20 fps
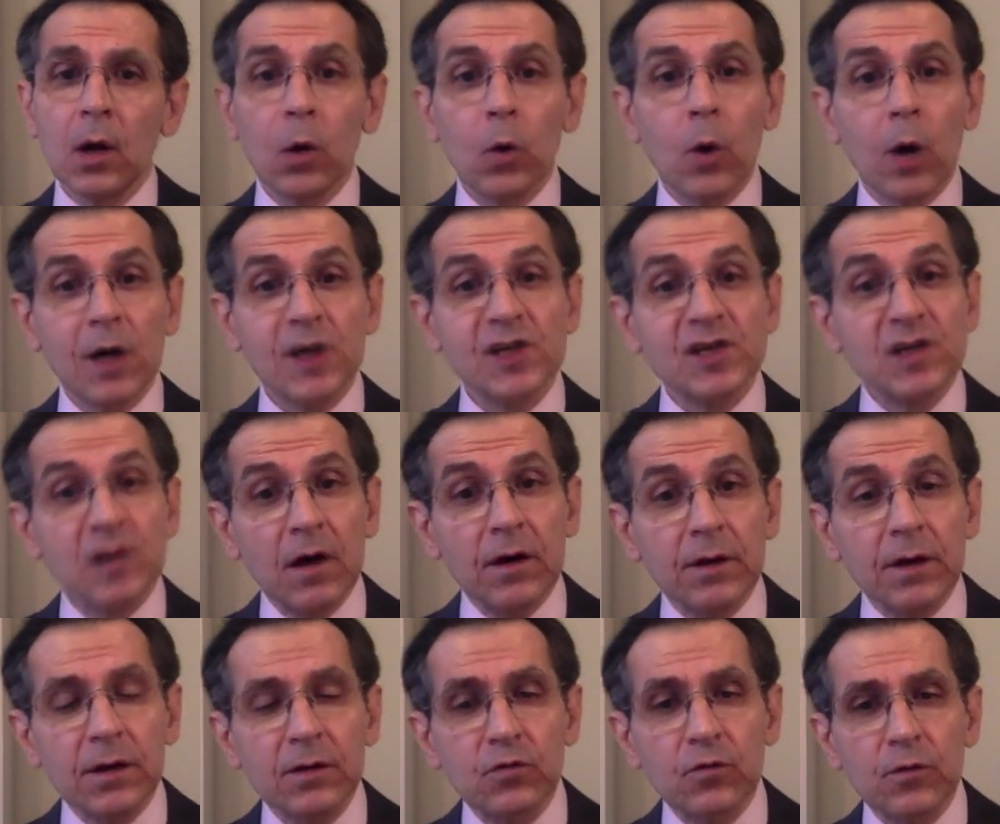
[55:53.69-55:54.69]
who are
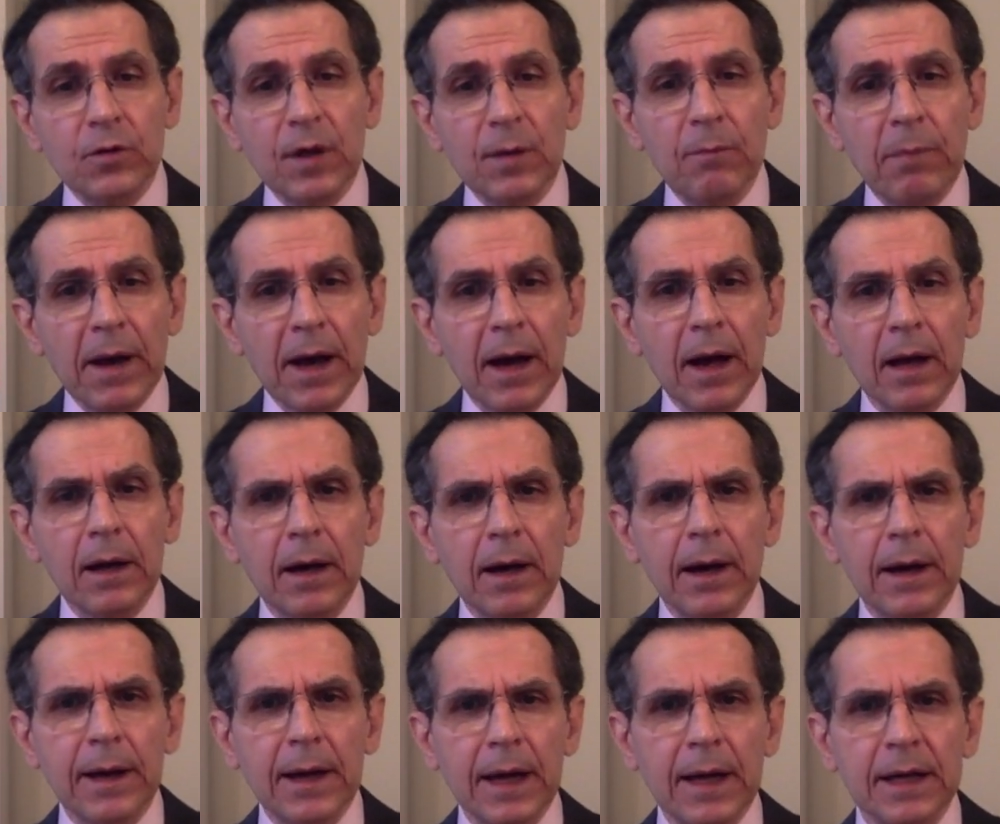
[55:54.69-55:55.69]
starting to rebel
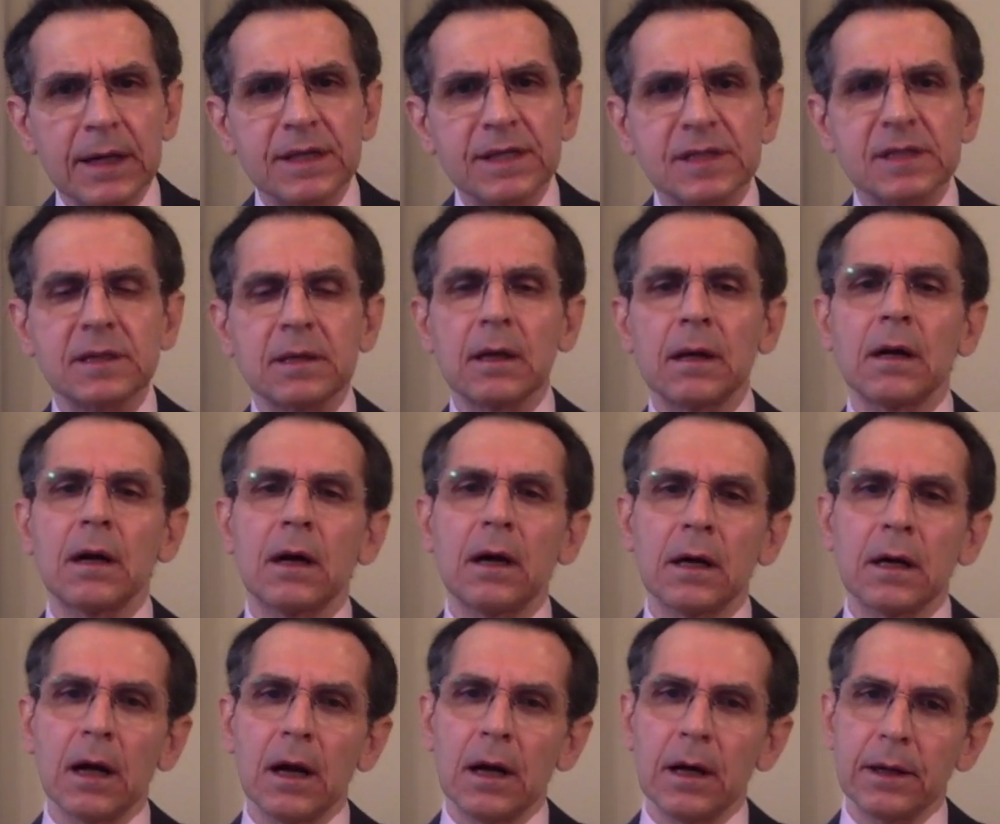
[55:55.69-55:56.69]
against
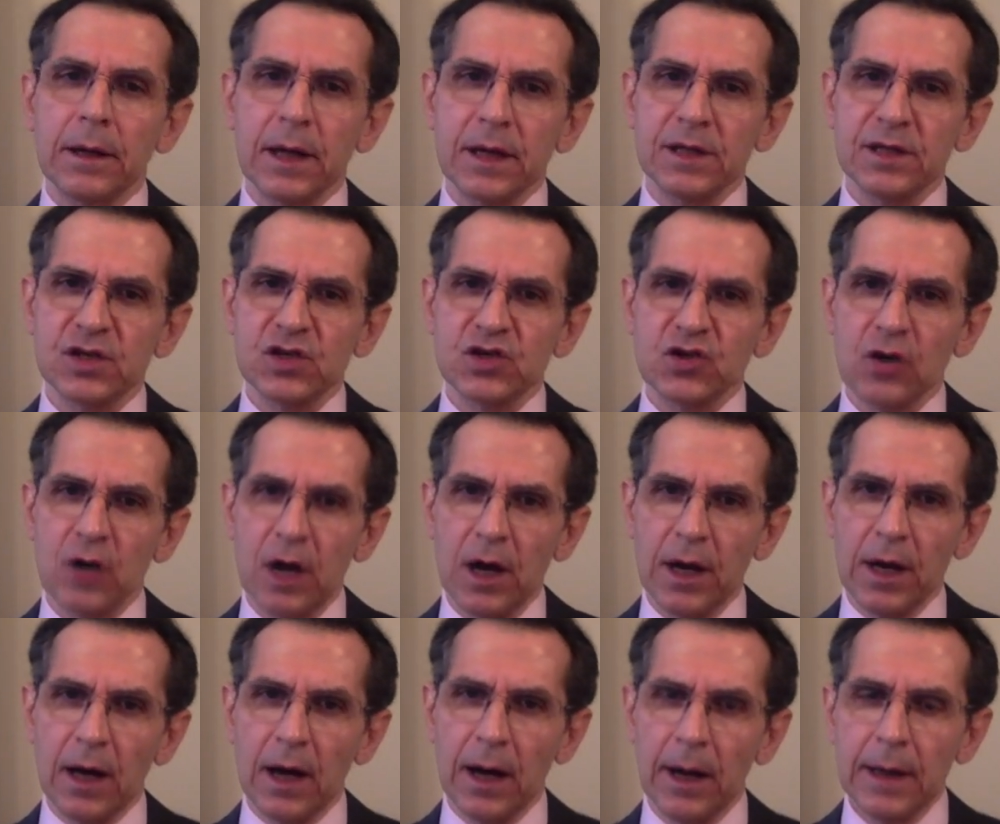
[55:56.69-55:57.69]
uh, against
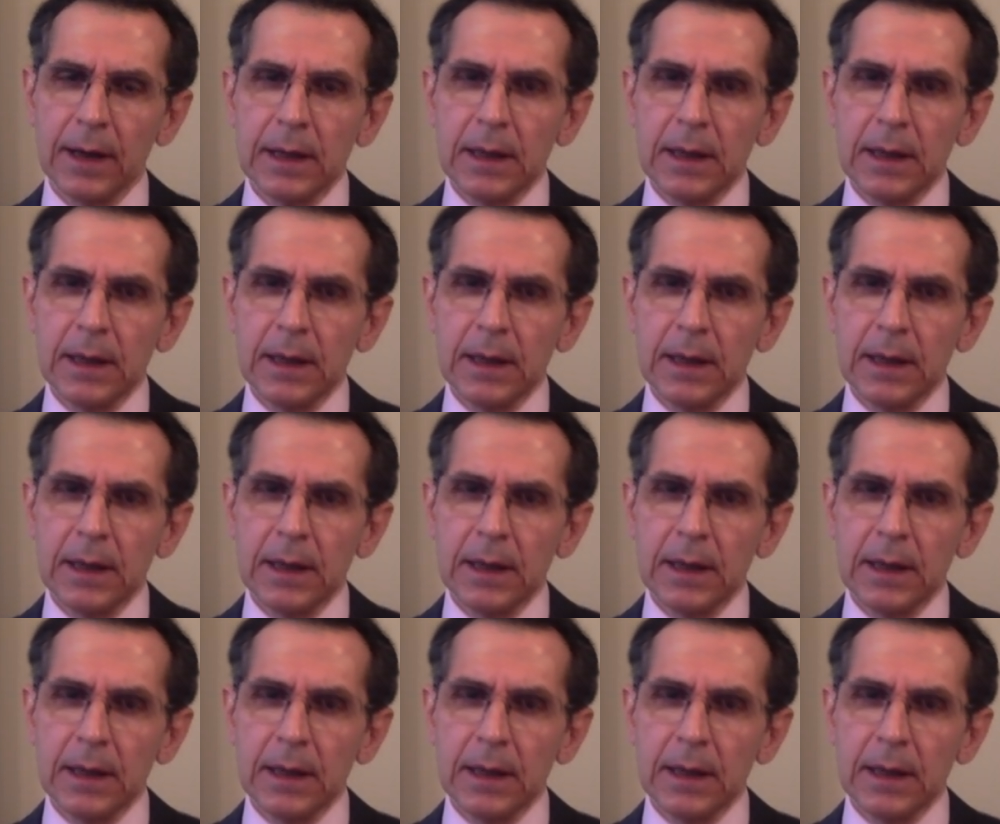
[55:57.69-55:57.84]
China.